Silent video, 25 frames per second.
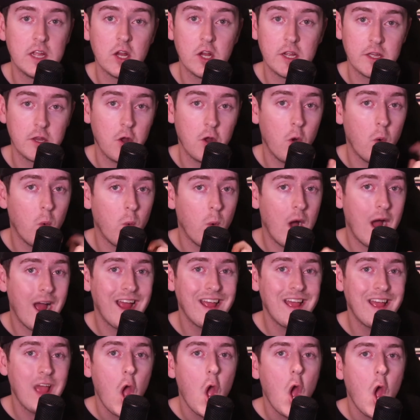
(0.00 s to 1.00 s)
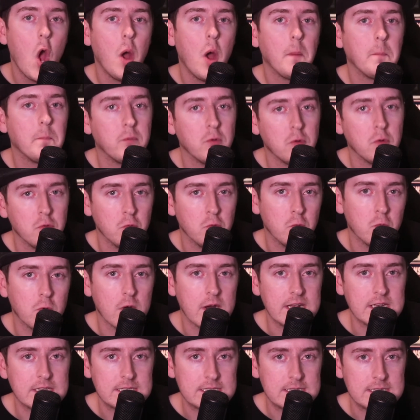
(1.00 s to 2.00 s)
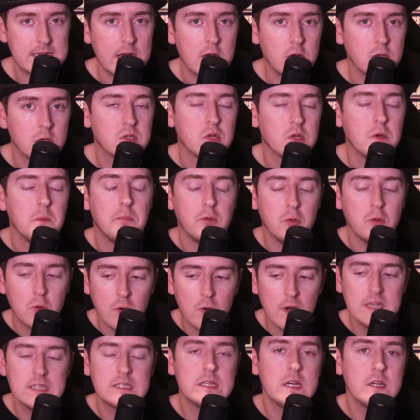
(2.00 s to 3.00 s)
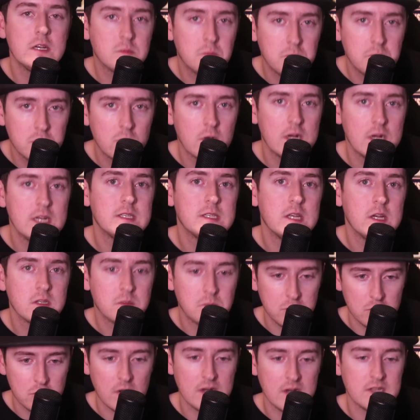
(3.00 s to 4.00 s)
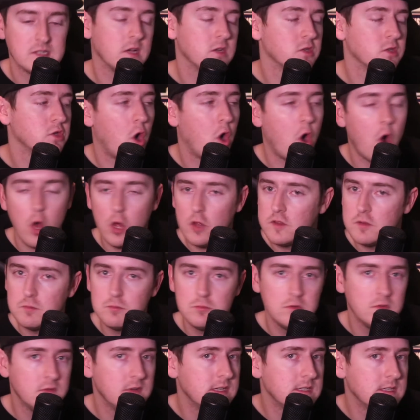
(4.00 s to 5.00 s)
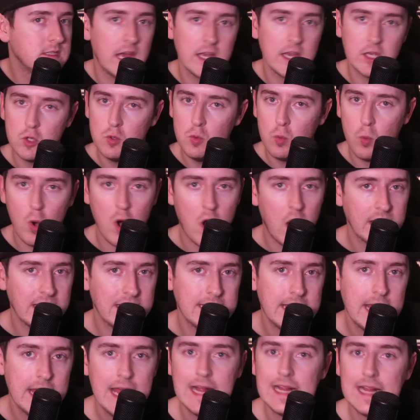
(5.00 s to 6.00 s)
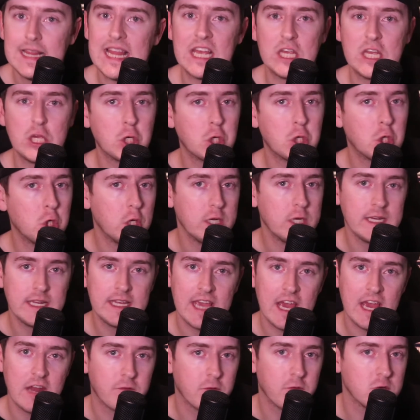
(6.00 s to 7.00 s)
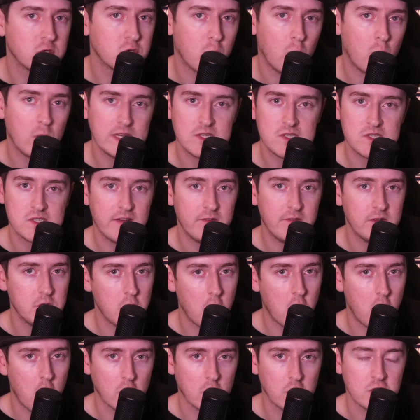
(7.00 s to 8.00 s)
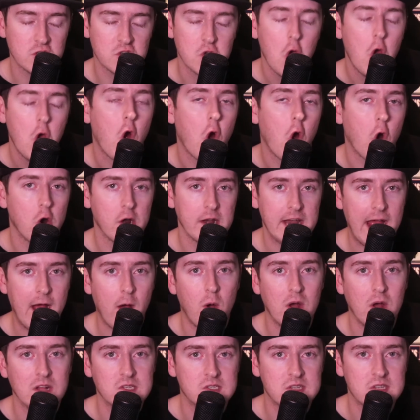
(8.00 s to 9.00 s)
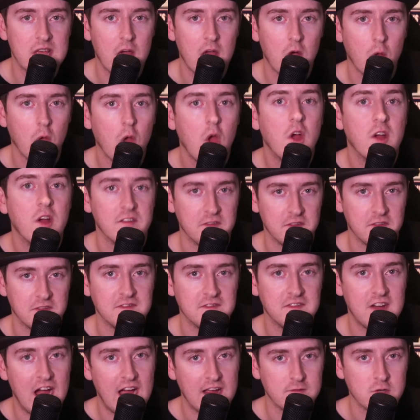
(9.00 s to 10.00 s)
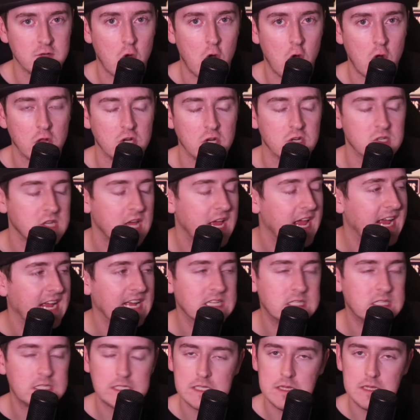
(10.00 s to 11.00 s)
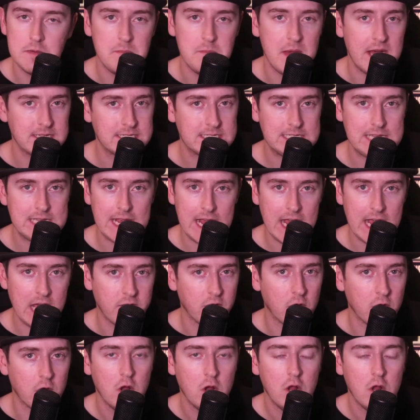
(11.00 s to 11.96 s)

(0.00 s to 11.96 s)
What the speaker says: You know why? Blu-ray sales. Blu-ray sales, Blu-ray sales, Blu-ray sales. All the movies that you wanted that you couldn't get for $27 are now on sale for $5. It's the best day ever.